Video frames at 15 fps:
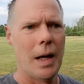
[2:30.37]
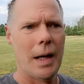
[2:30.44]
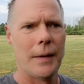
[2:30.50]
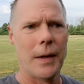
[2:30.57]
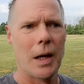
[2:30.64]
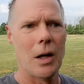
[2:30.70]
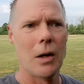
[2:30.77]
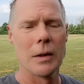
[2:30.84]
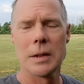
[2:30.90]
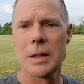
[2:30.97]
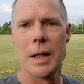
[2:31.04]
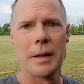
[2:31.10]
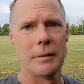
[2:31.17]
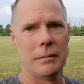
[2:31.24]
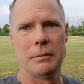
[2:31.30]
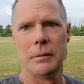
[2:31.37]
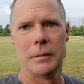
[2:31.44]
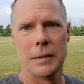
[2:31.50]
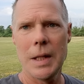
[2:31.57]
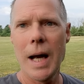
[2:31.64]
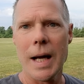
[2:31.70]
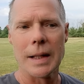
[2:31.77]
And they all said,
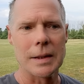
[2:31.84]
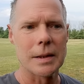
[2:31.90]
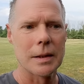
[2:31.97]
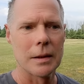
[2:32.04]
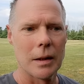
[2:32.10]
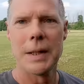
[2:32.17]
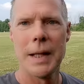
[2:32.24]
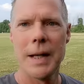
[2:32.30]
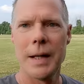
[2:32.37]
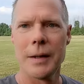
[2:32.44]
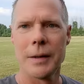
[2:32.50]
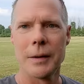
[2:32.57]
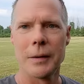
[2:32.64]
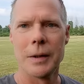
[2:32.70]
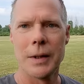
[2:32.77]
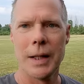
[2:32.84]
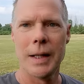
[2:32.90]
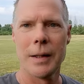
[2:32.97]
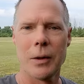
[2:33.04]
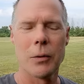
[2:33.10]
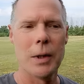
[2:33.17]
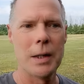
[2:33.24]
yes, they had a they
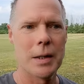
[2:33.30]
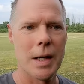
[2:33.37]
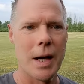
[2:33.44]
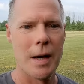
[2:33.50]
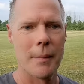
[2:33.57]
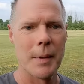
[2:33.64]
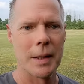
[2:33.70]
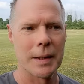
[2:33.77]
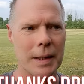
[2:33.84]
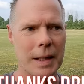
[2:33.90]
had a great comment.